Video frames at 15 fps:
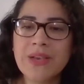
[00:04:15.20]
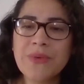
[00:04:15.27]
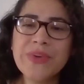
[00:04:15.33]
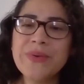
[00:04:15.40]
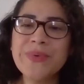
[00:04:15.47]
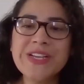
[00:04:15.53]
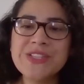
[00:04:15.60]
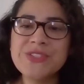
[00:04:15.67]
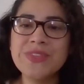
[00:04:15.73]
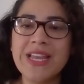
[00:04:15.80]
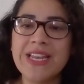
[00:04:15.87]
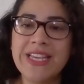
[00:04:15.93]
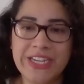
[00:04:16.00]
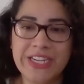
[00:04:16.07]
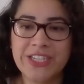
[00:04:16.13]
We can do
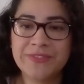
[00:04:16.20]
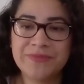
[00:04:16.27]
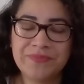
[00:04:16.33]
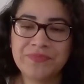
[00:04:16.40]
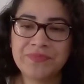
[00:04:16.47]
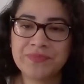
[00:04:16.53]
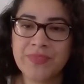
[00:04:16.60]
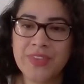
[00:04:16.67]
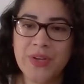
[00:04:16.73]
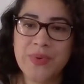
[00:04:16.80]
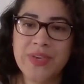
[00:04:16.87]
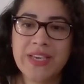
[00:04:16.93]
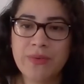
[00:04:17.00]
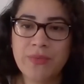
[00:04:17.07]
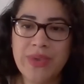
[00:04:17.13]
that here.
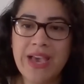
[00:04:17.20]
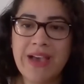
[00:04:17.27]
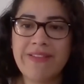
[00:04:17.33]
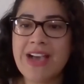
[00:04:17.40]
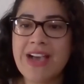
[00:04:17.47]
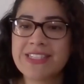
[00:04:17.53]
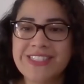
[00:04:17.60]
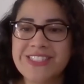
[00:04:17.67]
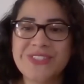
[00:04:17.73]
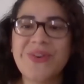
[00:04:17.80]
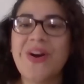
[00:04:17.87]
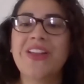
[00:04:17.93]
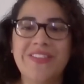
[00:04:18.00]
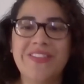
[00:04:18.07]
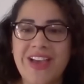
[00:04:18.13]
We have access to
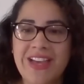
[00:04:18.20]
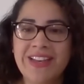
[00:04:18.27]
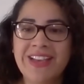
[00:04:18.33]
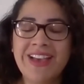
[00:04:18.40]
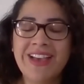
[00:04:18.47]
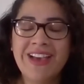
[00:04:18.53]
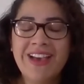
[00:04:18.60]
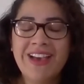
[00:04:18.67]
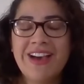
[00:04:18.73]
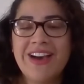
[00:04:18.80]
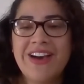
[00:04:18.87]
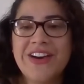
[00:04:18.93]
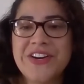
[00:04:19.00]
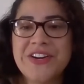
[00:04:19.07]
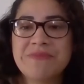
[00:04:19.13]
all of
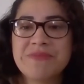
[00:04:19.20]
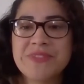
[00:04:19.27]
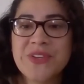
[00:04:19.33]
that.